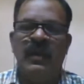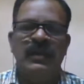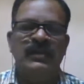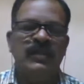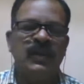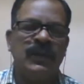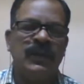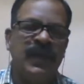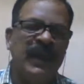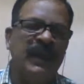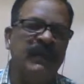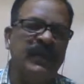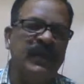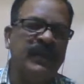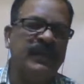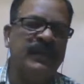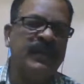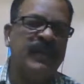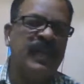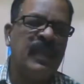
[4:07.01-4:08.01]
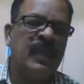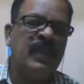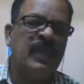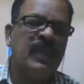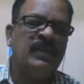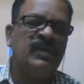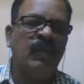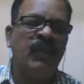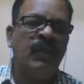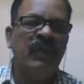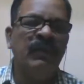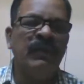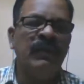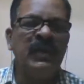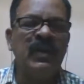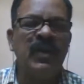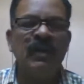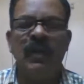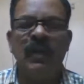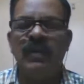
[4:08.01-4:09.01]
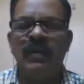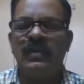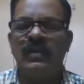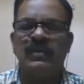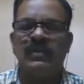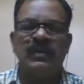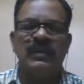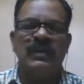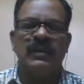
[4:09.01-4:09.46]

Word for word: So anyway, so when we talk about uh,